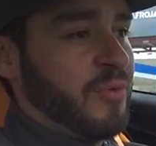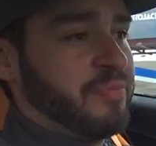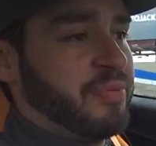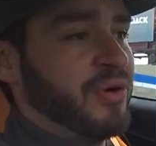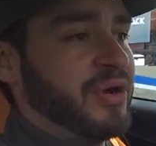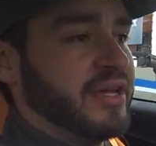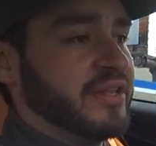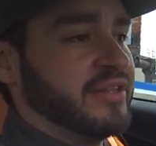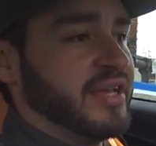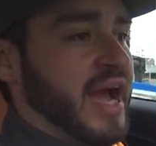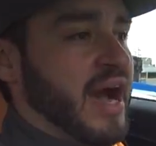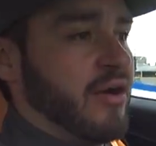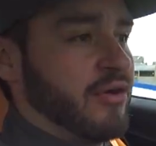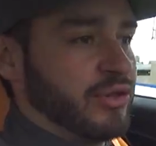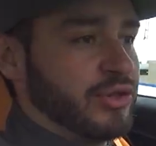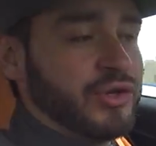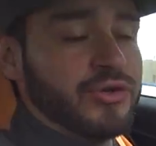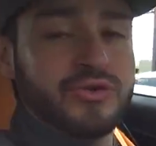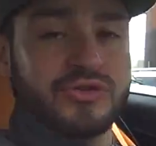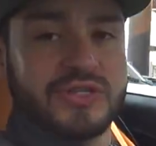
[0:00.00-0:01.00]
put it
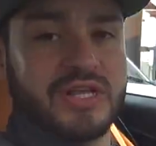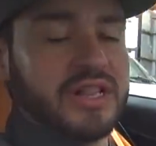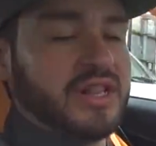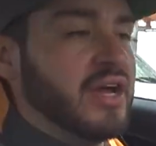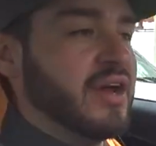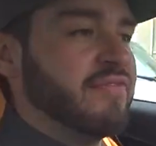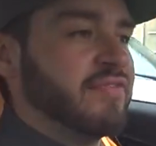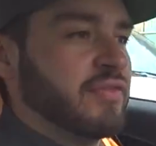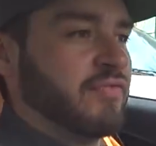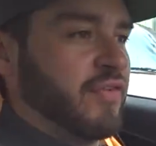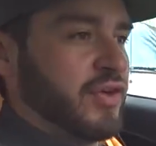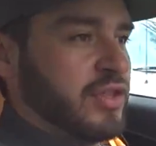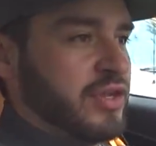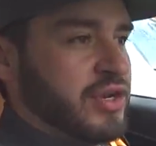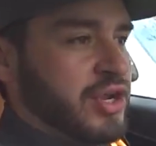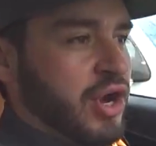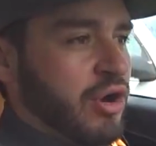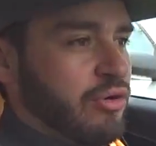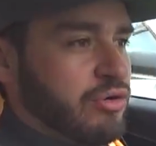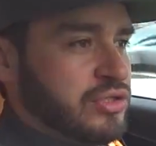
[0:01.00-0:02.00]
down, to use the lift for the
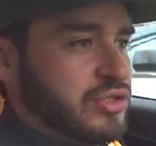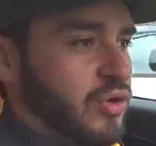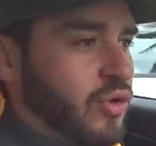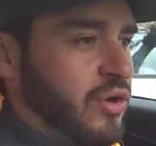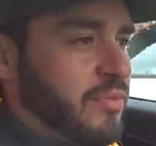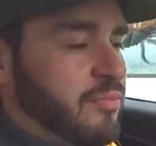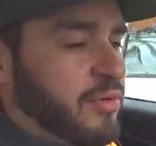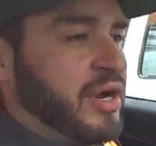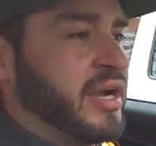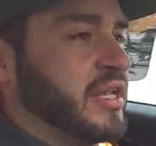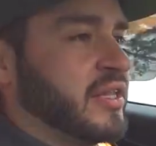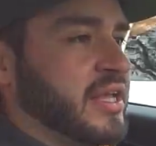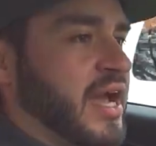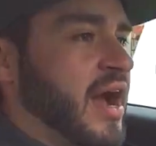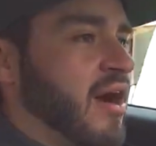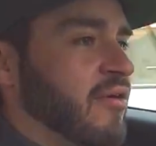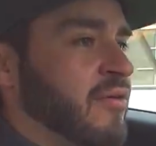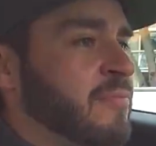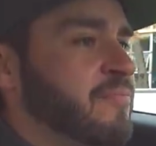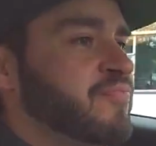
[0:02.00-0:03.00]
nose or bring it
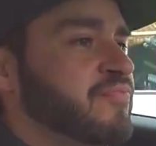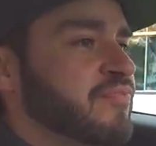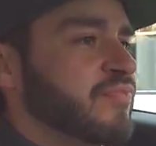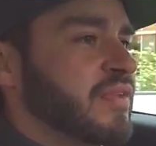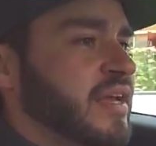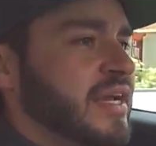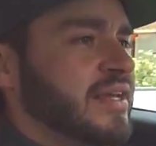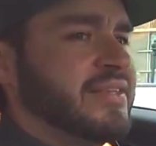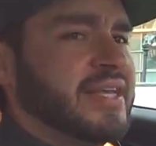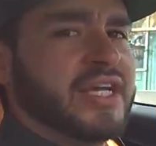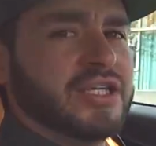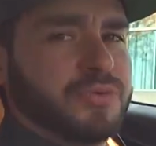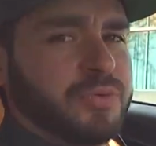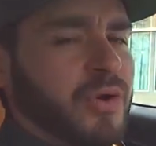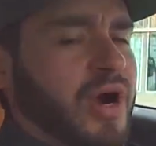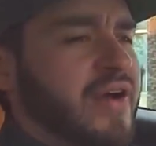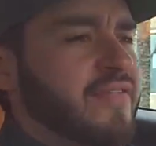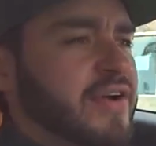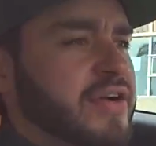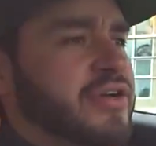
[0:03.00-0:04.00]
down. It takes
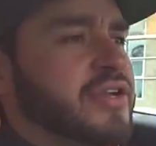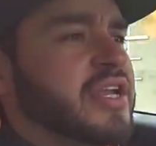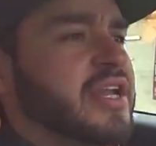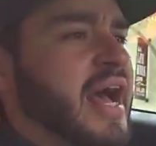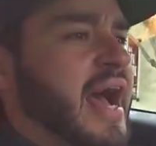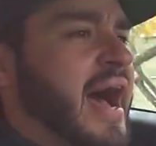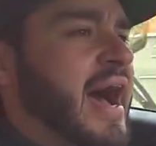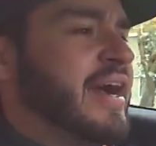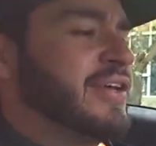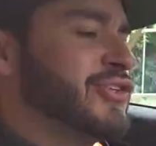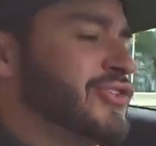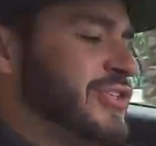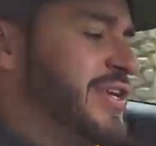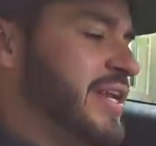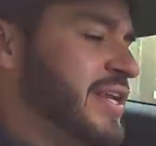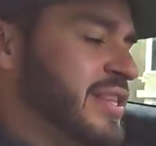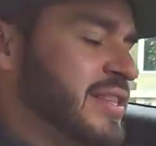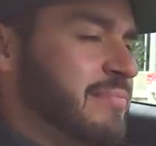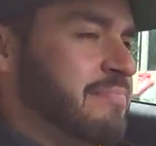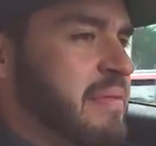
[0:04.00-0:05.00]
forever. You need to access
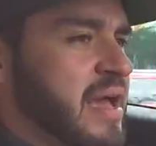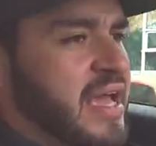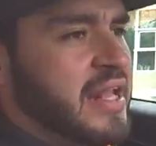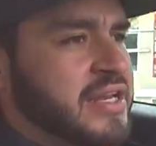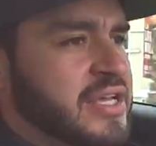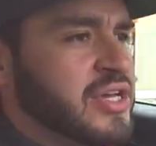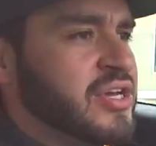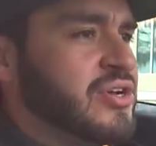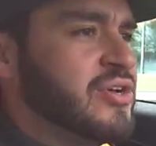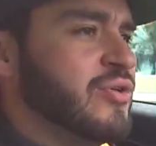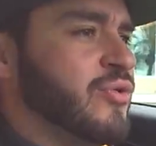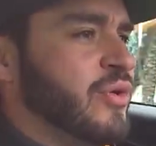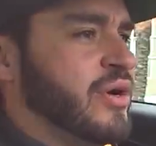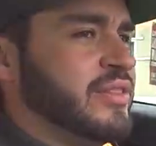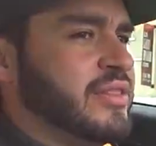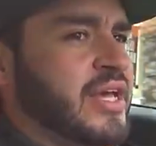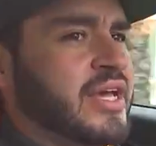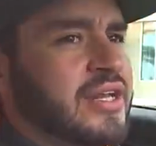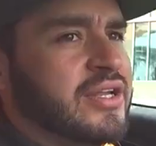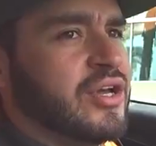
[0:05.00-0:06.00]
it in the menu
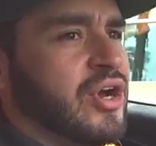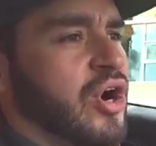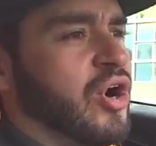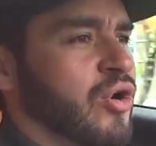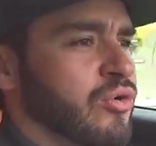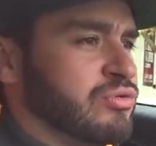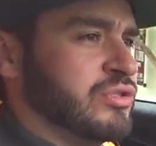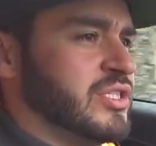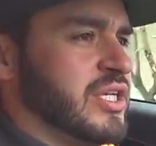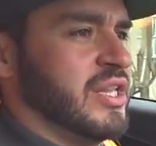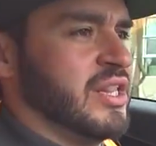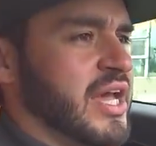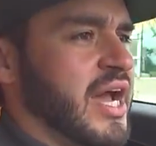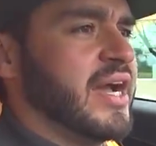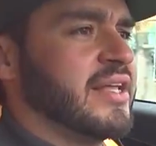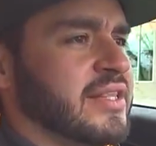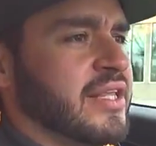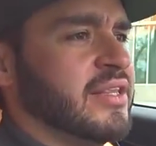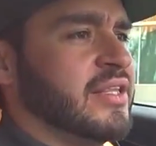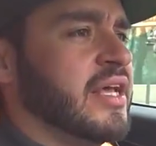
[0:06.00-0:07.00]
and then go
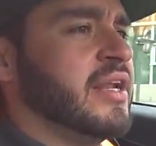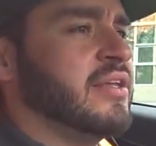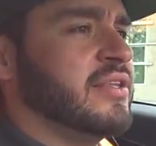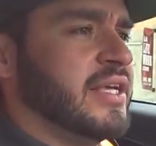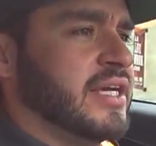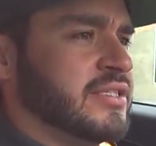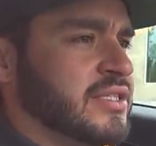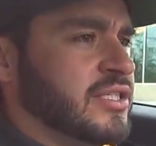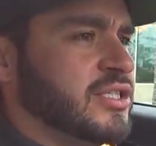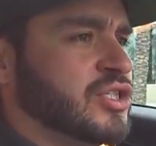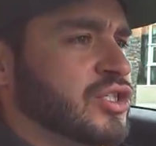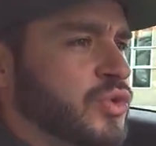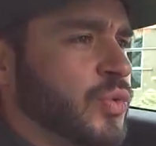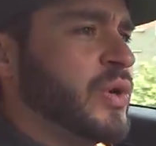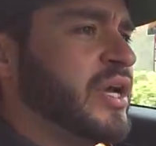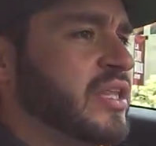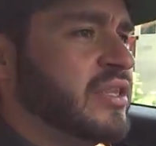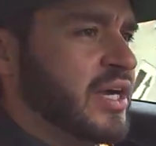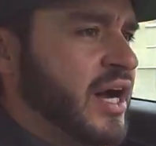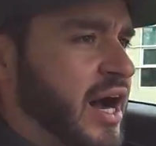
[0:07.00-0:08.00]
select, and then it takes its
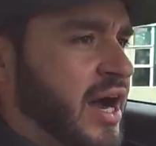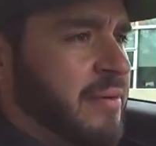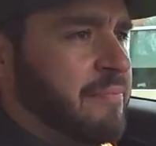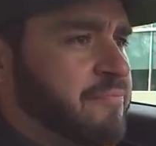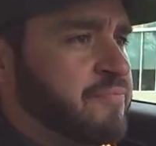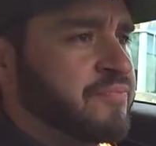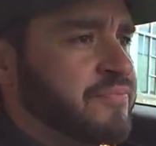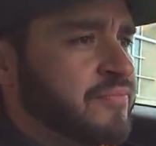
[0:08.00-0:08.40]
sweet time.